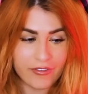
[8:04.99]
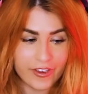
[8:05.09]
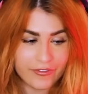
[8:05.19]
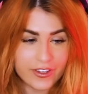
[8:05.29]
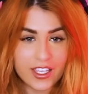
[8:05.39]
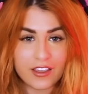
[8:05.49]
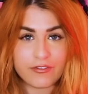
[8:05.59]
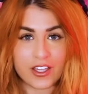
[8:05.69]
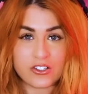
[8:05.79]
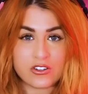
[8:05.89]
I feel like
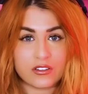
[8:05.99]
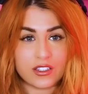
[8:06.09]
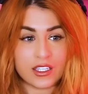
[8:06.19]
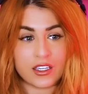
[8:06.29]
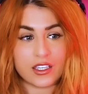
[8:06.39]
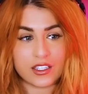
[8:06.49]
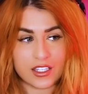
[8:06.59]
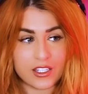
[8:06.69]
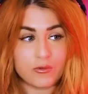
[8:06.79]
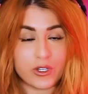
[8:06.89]
eventually
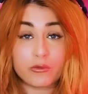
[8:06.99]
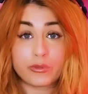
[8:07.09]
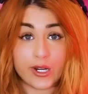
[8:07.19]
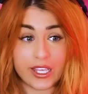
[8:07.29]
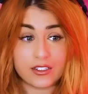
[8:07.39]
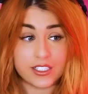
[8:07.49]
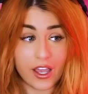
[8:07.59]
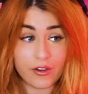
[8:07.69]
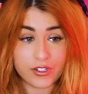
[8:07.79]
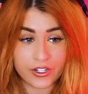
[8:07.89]
he will break
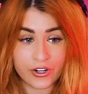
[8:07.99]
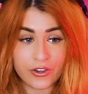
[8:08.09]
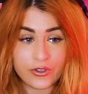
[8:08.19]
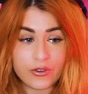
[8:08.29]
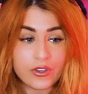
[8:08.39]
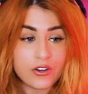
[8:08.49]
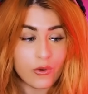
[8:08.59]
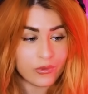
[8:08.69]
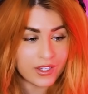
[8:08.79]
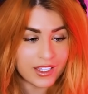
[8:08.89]
down, you know? You can
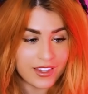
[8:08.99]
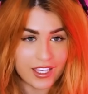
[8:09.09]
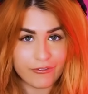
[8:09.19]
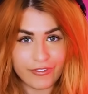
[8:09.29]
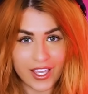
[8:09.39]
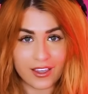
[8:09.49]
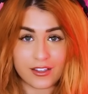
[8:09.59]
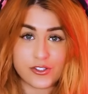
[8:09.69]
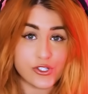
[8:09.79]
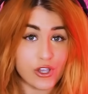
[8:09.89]
only, like, fake
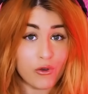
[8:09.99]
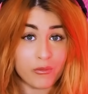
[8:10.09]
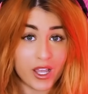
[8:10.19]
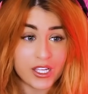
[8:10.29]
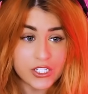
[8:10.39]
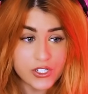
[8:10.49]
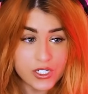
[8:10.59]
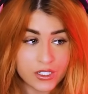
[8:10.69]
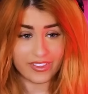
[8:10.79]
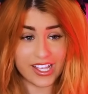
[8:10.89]
it so much.
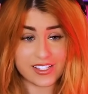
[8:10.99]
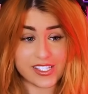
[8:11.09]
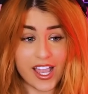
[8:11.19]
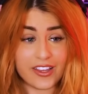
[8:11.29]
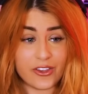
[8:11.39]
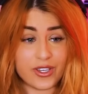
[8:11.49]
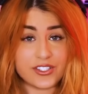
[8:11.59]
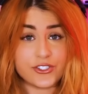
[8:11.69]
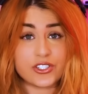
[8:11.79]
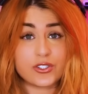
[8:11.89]
That's sad, though.
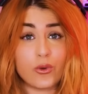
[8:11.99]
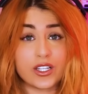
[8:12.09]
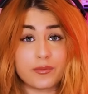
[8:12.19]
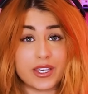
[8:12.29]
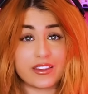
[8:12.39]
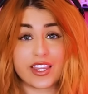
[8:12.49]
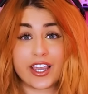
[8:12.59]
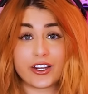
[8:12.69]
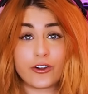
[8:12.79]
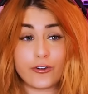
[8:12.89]
He's just going to be
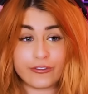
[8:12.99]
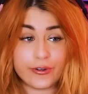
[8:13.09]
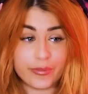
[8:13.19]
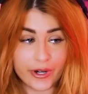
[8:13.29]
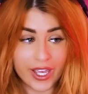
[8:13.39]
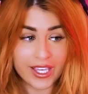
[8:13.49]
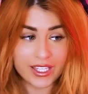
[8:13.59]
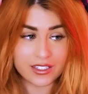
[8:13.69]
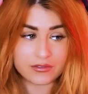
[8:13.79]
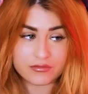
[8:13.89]
there over
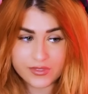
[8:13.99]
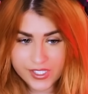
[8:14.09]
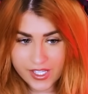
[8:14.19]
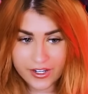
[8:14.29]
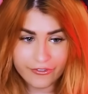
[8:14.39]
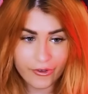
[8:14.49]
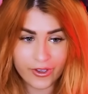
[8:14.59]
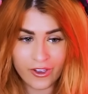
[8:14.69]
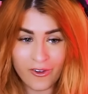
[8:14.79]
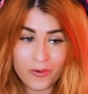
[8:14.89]
break instead of
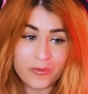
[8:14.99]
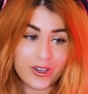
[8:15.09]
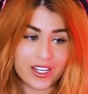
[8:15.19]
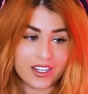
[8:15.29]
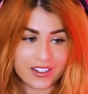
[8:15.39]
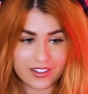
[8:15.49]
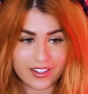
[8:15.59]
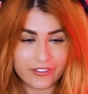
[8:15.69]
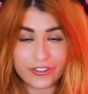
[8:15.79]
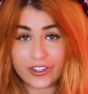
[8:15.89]
going home when
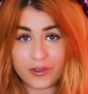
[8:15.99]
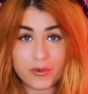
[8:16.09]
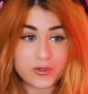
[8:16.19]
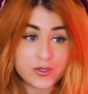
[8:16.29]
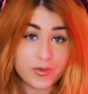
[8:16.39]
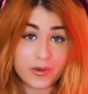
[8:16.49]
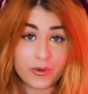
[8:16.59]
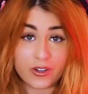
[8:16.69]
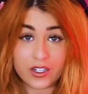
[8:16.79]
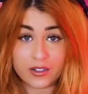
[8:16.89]
I feel like most people
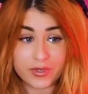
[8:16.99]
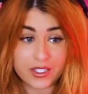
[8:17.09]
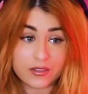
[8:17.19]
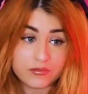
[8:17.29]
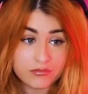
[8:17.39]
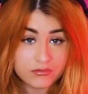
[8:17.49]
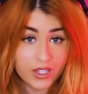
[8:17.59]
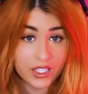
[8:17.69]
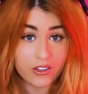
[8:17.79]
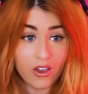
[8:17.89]
are gonna be,
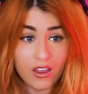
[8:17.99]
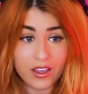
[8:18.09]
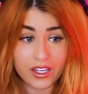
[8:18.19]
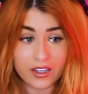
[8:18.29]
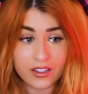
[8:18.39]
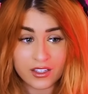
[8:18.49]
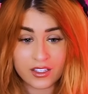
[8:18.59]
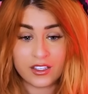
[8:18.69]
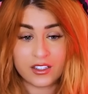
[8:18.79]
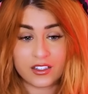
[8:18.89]
like, gone.
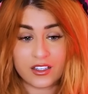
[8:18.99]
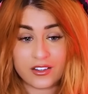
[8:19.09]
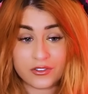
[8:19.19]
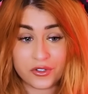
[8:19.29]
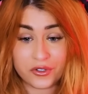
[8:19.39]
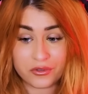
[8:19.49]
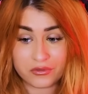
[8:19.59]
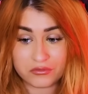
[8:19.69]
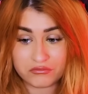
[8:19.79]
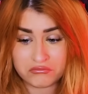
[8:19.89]
I don't
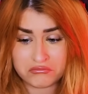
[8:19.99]
know.